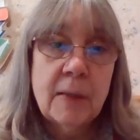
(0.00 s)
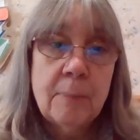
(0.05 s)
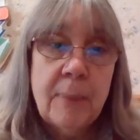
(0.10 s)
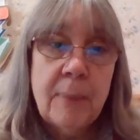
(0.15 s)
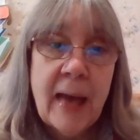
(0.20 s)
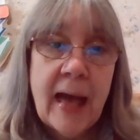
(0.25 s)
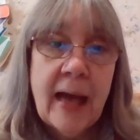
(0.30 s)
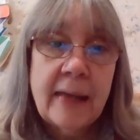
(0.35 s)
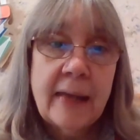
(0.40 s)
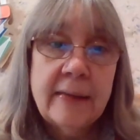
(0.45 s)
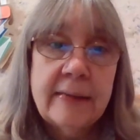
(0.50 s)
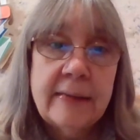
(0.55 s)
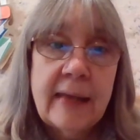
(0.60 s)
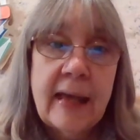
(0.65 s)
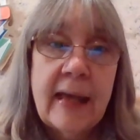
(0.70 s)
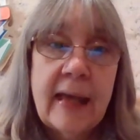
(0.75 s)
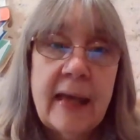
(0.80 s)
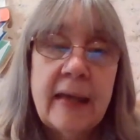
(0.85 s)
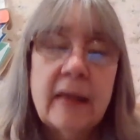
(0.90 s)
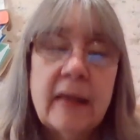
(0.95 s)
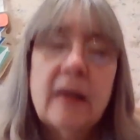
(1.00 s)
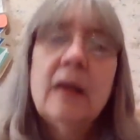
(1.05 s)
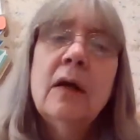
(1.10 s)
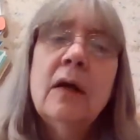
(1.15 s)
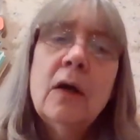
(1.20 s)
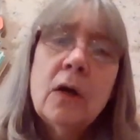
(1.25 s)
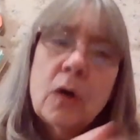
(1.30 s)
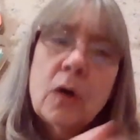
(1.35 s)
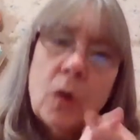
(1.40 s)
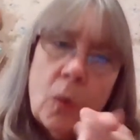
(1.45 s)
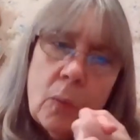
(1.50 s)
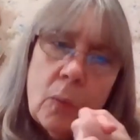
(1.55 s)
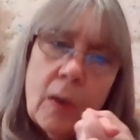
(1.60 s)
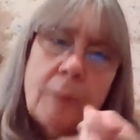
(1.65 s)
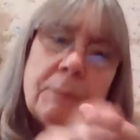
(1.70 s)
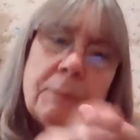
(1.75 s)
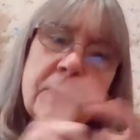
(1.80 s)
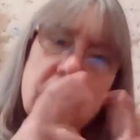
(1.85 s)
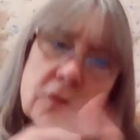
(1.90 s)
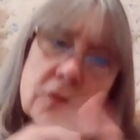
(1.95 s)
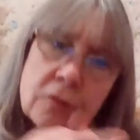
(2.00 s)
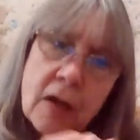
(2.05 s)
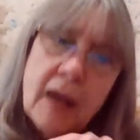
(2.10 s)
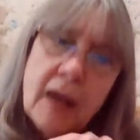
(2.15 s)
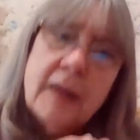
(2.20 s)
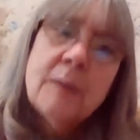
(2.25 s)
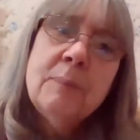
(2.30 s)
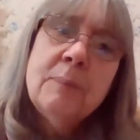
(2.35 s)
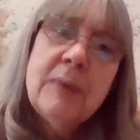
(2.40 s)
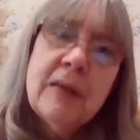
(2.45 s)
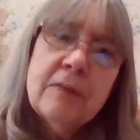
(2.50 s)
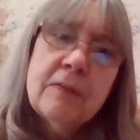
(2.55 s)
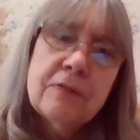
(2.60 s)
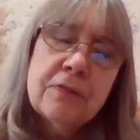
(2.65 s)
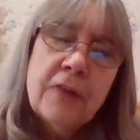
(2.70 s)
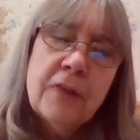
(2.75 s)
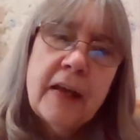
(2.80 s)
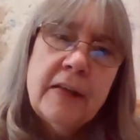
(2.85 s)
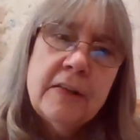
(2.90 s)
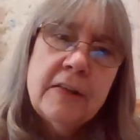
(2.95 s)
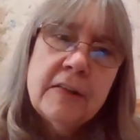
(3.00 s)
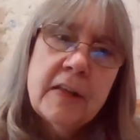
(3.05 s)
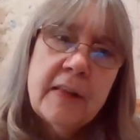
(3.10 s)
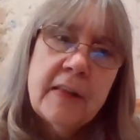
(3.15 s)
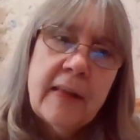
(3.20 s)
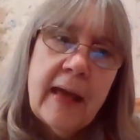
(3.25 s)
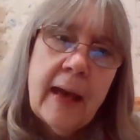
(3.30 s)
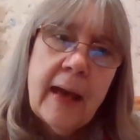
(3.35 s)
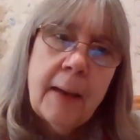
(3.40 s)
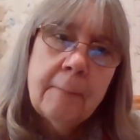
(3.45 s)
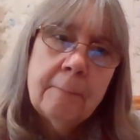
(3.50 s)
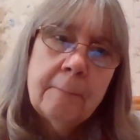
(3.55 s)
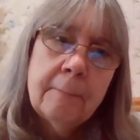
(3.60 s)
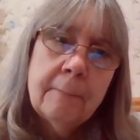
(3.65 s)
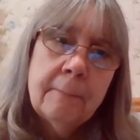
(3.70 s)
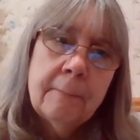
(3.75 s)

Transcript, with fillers: a bad day, go up and try to be a friend to them.